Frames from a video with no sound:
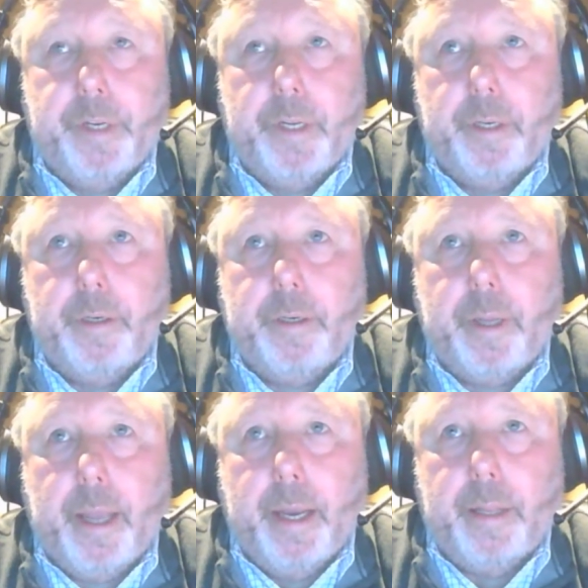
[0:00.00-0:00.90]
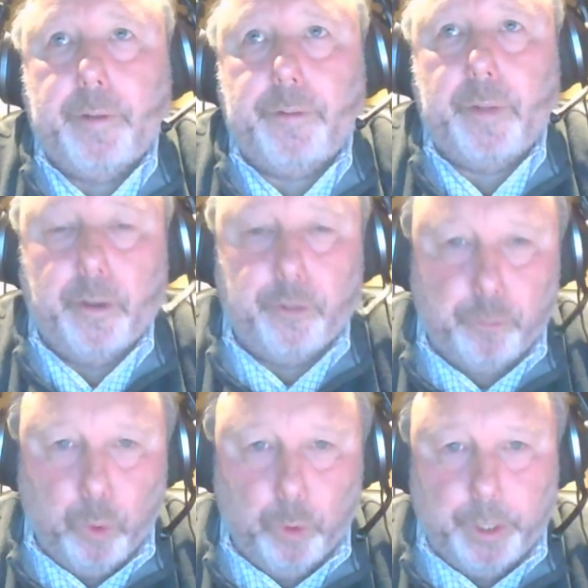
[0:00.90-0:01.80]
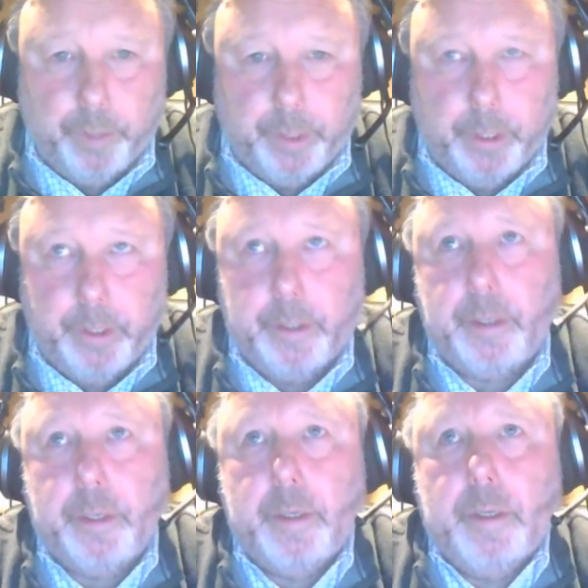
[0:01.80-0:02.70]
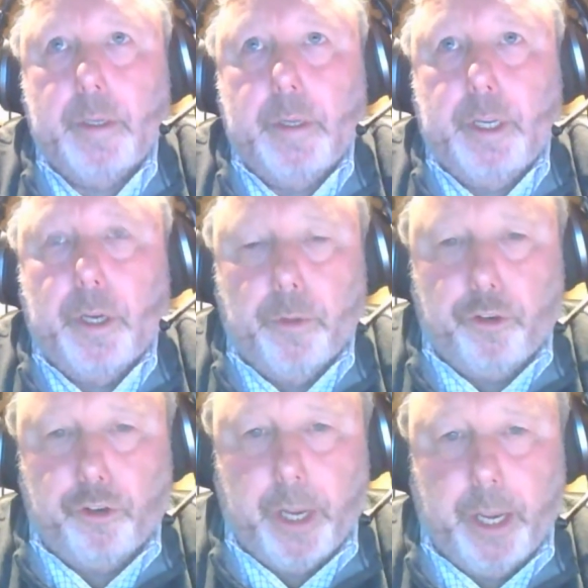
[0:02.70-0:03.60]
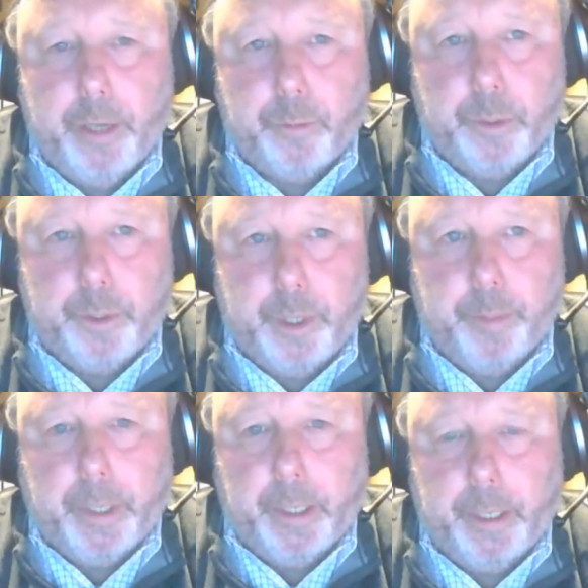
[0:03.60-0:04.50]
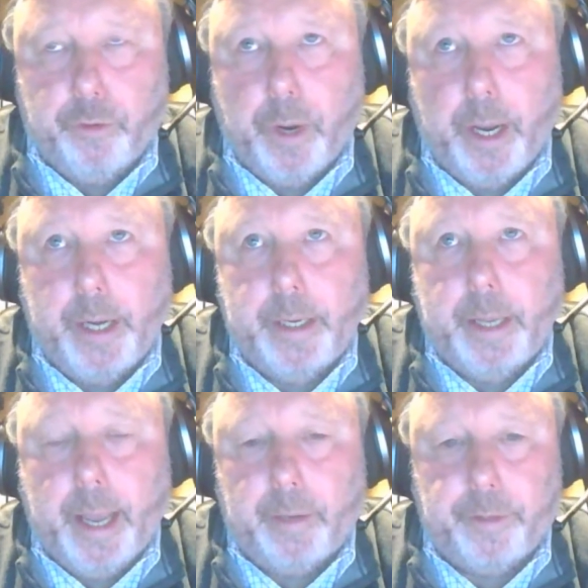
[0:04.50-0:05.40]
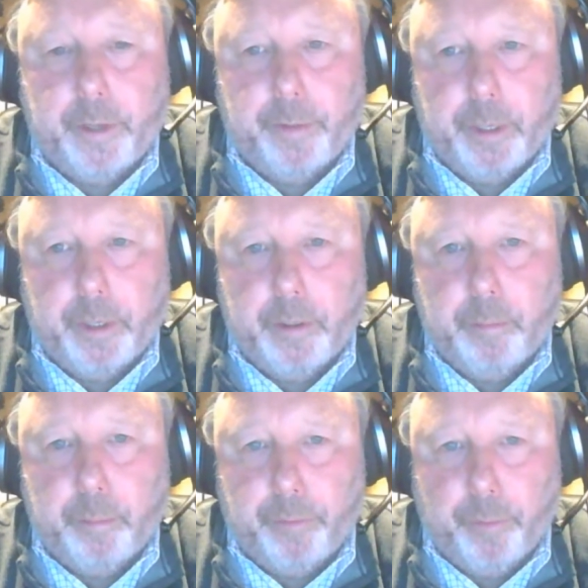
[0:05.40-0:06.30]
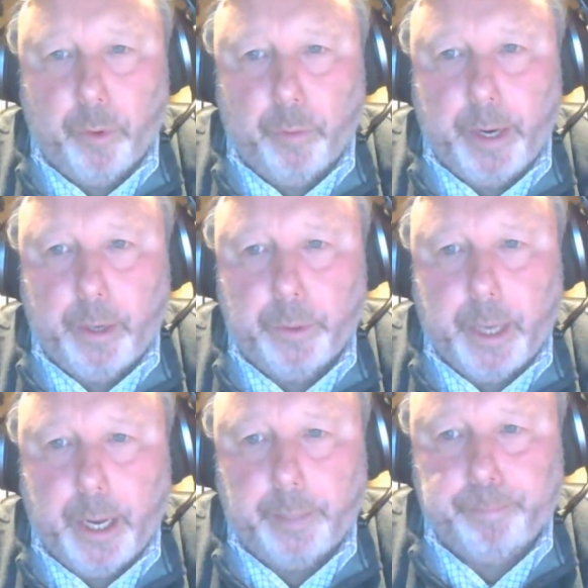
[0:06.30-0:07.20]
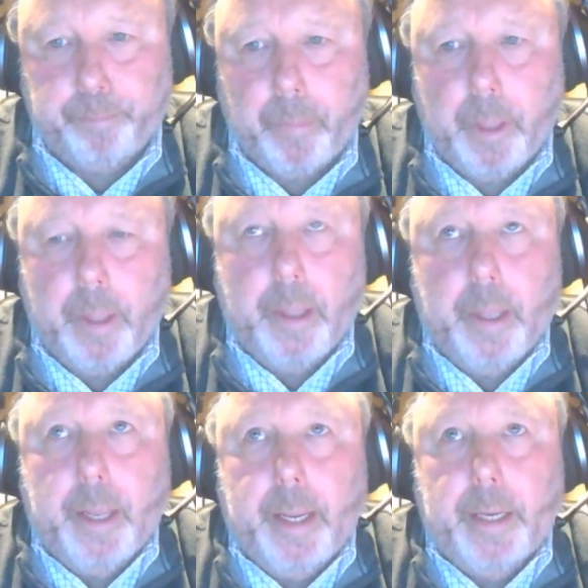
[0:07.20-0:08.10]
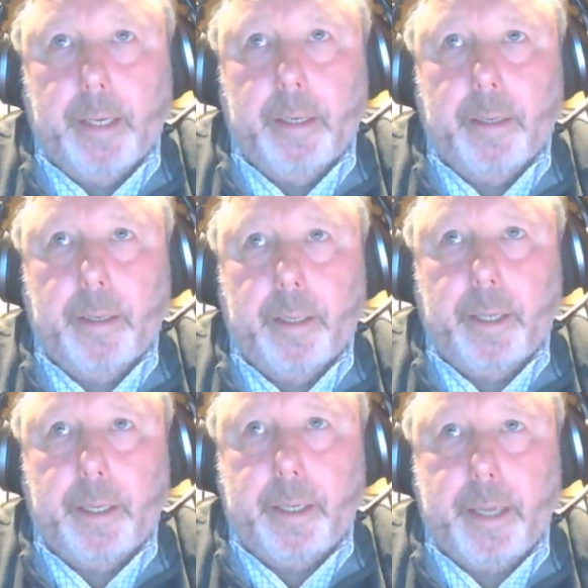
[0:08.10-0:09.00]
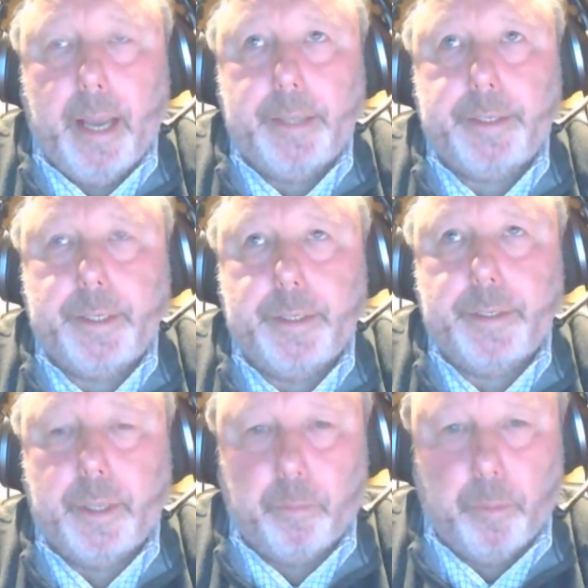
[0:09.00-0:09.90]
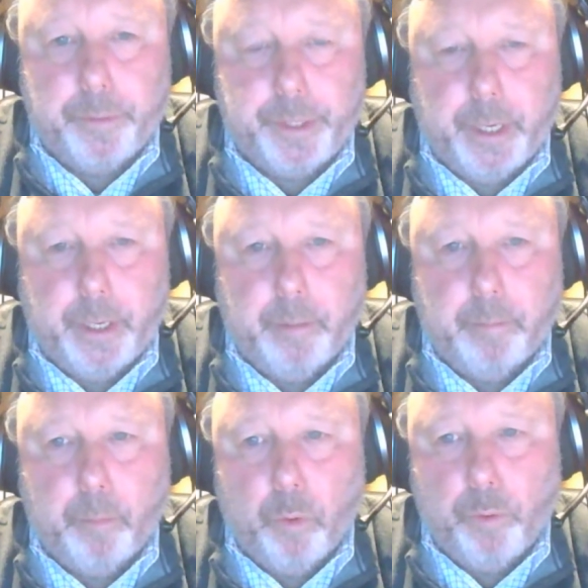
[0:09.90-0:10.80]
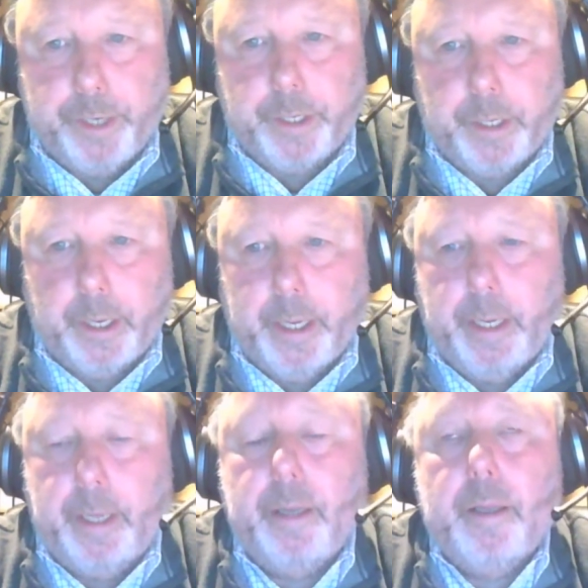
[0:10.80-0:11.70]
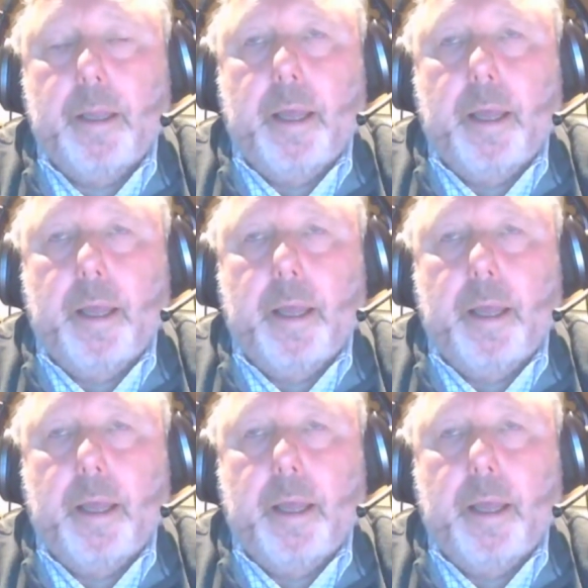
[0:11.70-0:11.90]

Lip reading: dividend, and it's a small dividend, the shares would typically trade ex-dividend before the record date. In the cases that we've seen more recently,